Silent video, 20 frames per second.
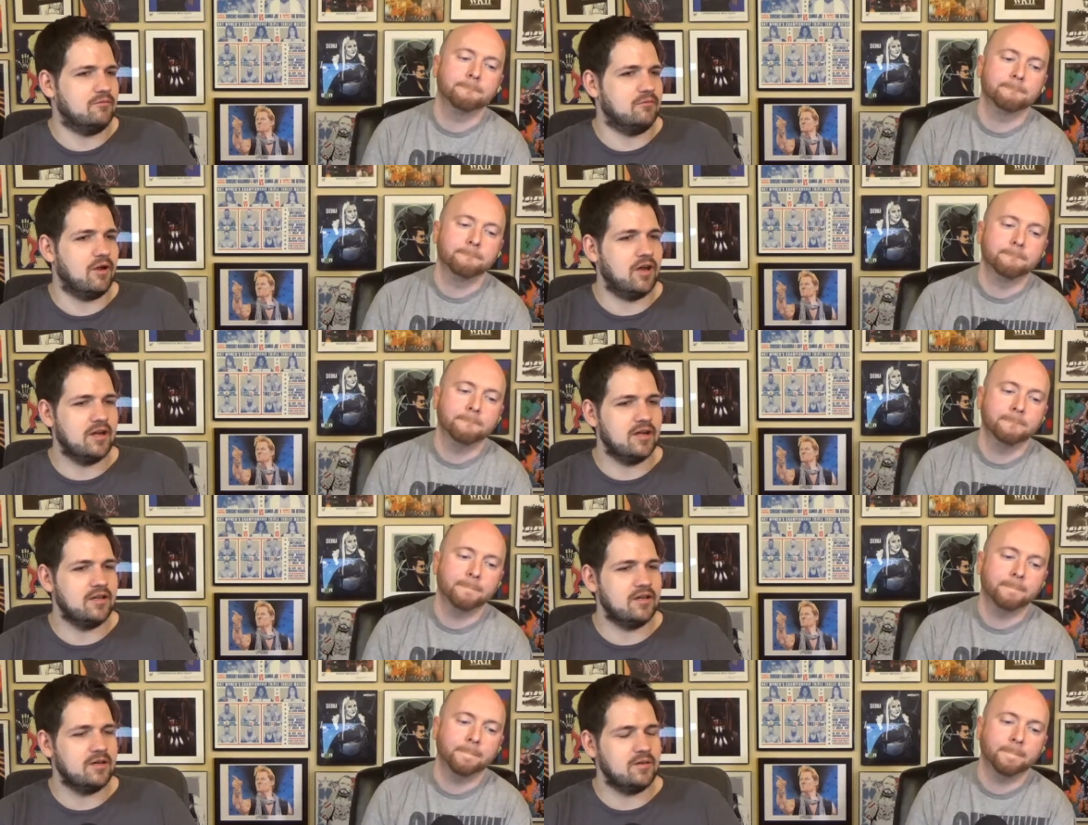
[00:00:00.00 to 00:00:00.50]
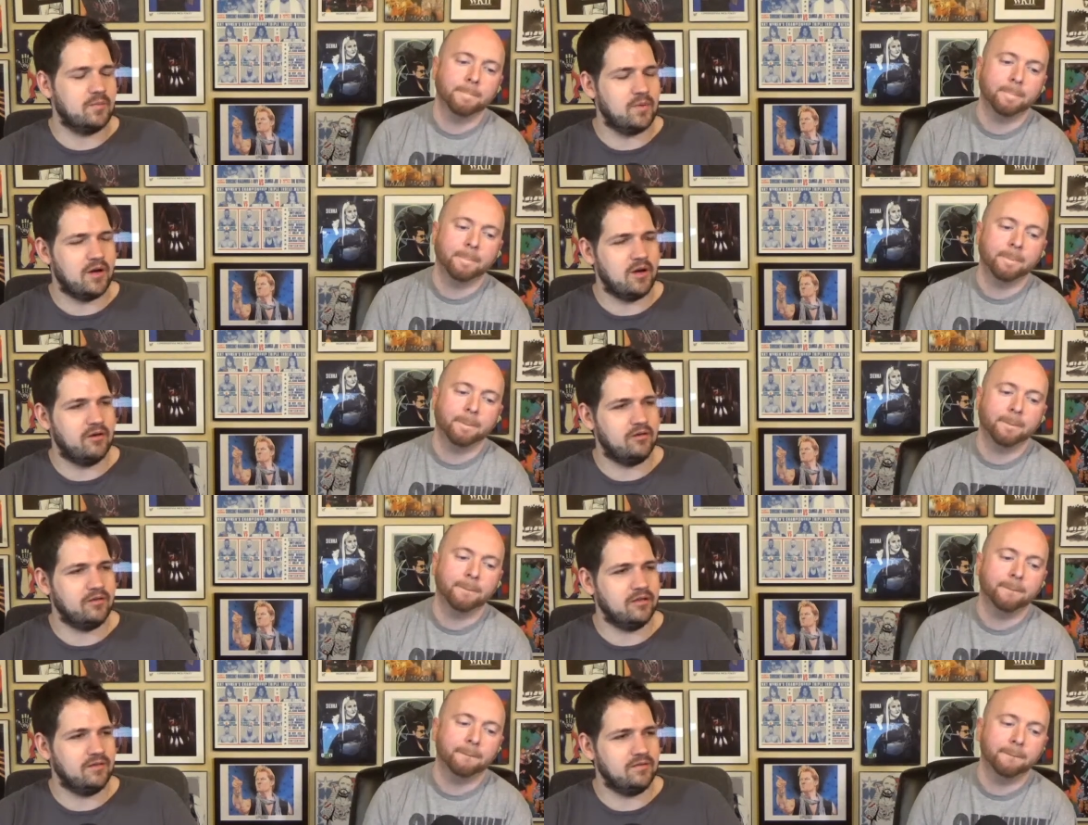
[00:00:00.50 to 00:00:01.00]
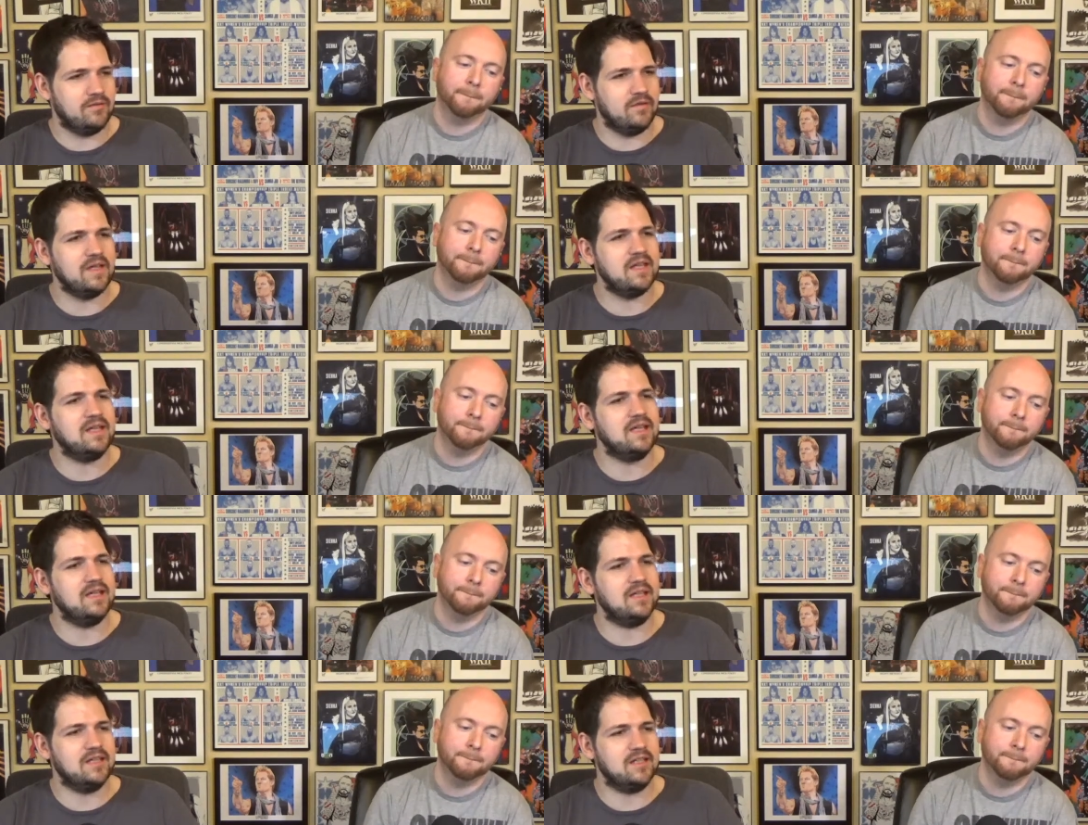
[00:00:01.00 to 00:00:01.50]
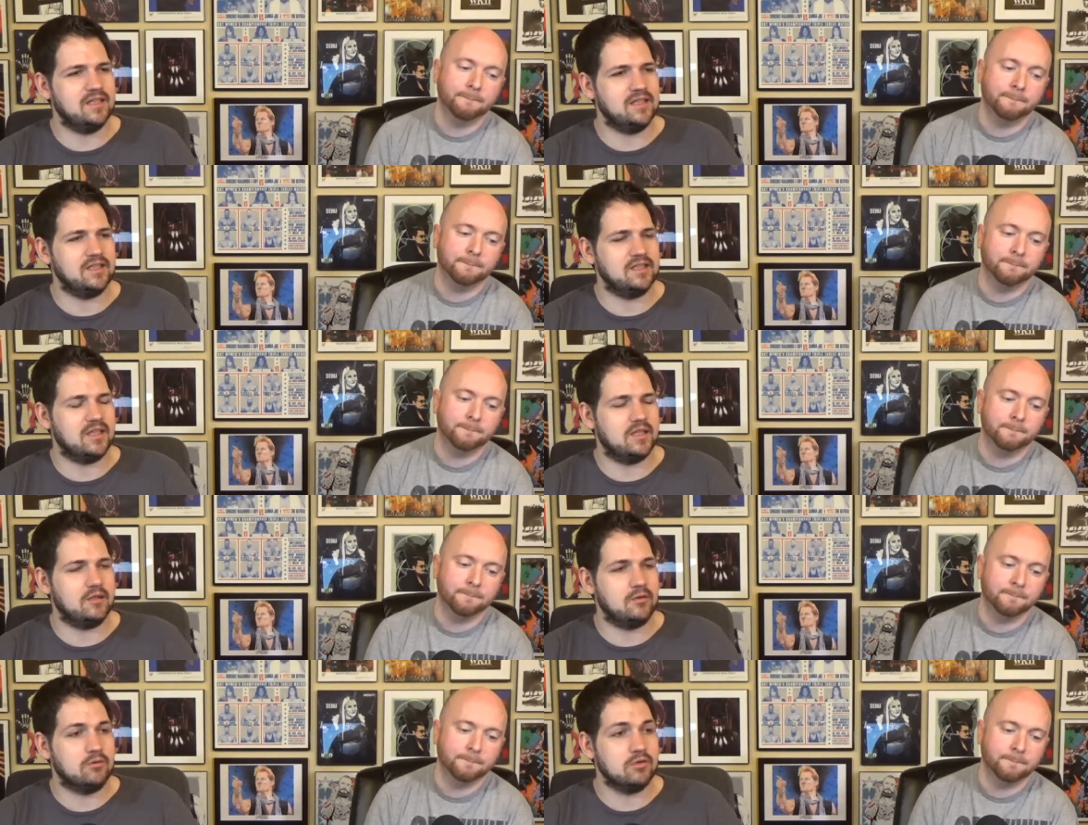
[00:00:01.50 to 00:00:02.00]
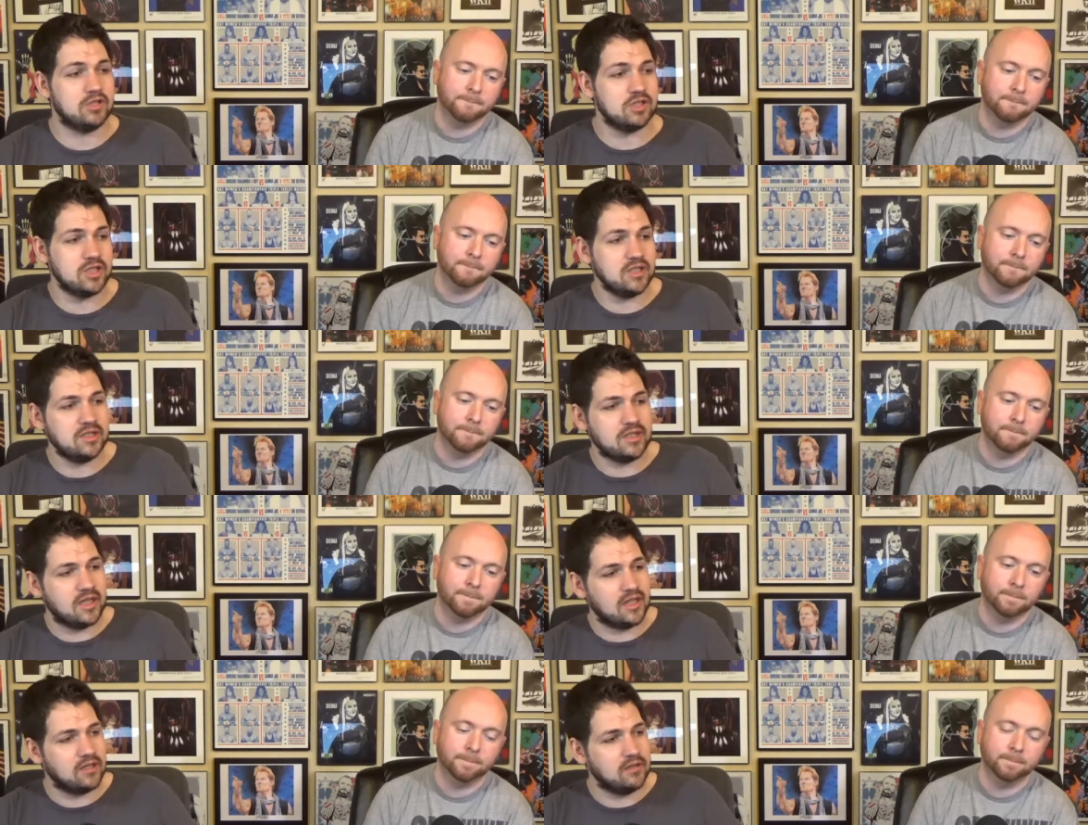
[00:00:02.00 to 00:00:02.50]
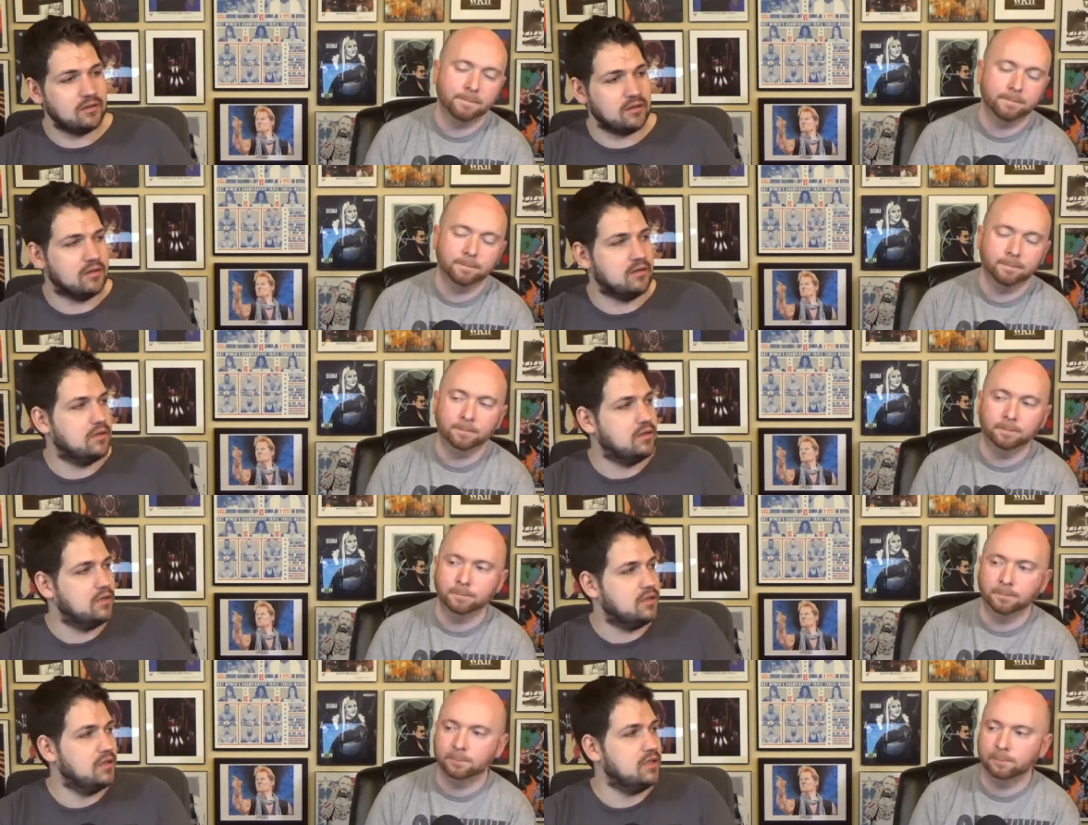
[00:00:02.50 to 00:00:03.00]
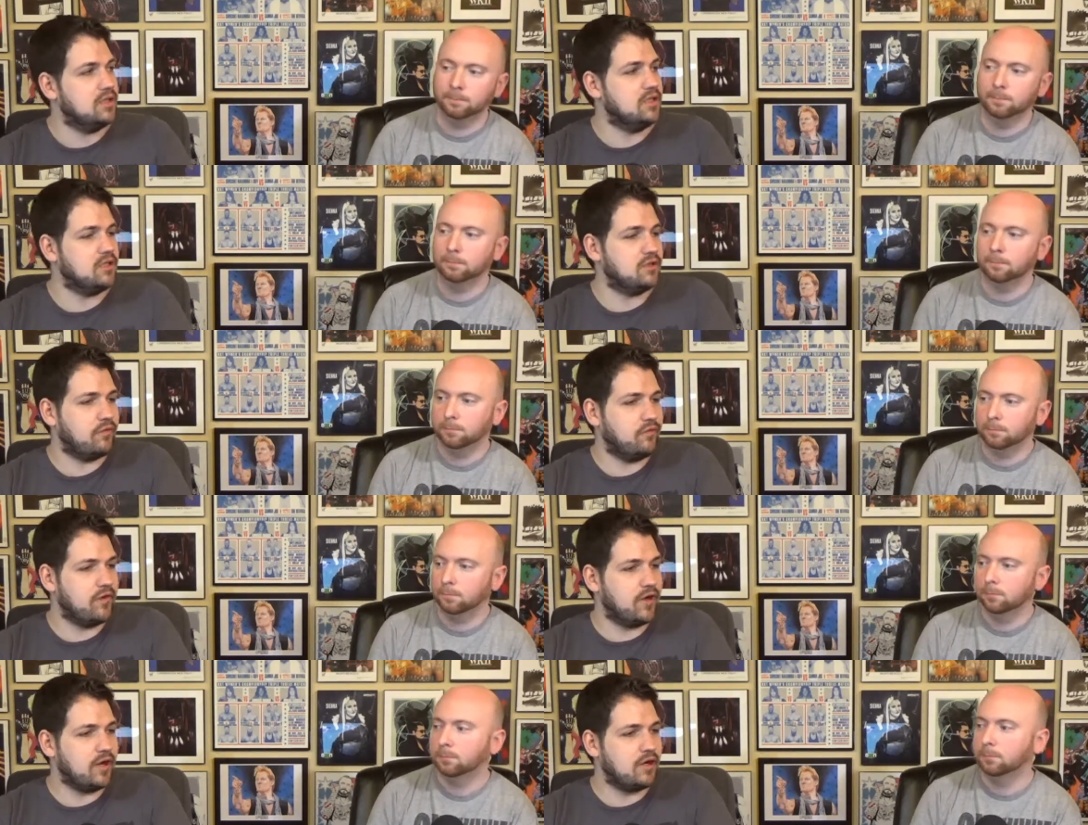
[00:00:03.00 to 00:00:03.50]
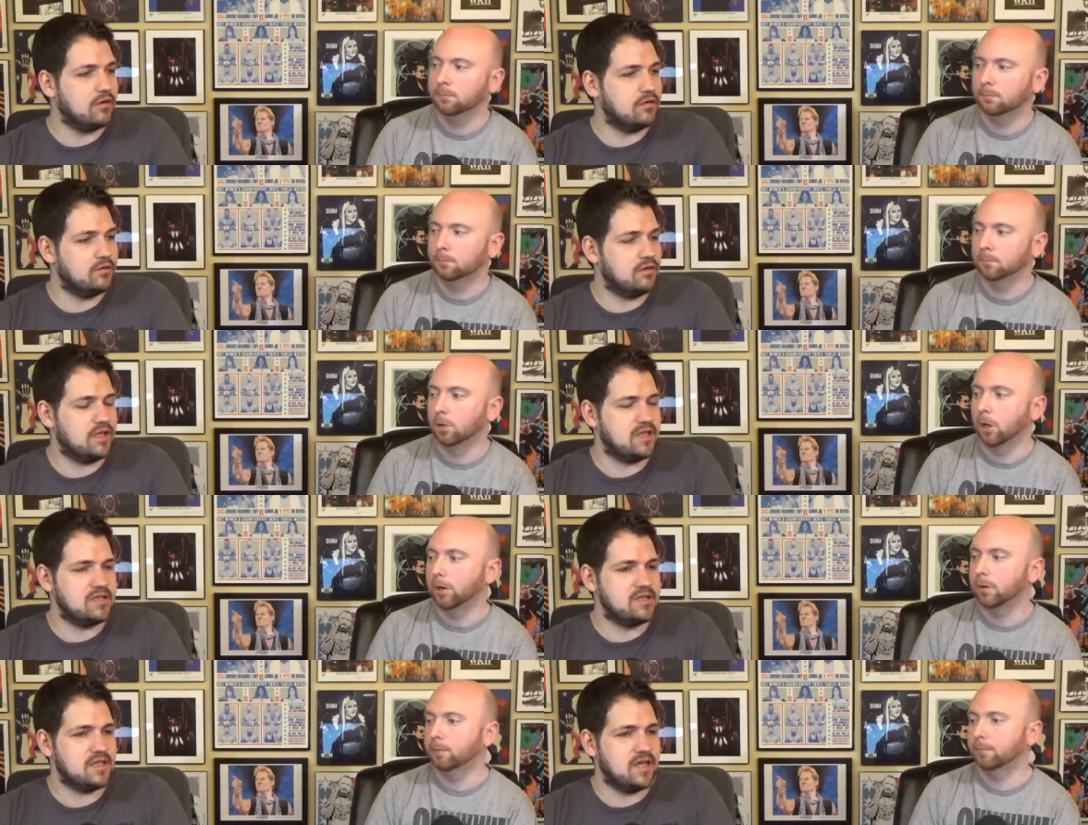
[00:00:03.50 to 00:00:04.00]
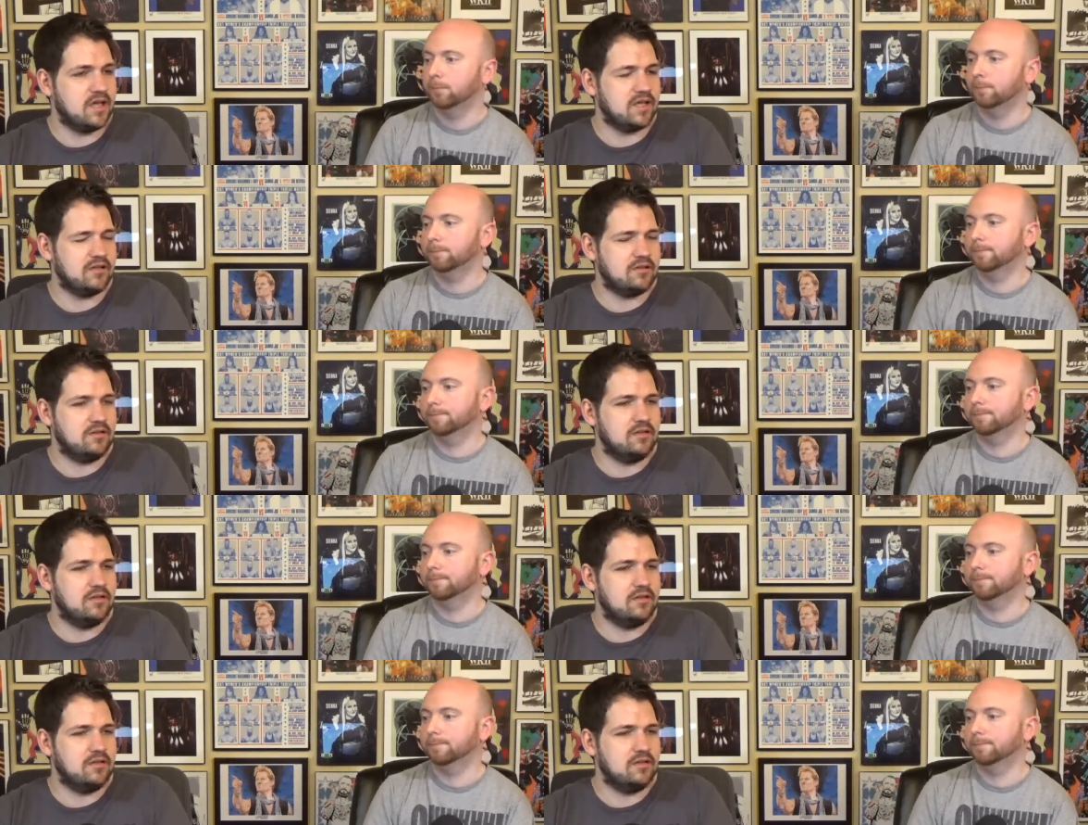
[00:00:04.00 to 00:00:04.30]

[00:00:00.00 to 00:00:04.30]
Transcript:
Speaker 1: Ronda apparently vacated the title, which she did. Mm. It's fair. That's right. not.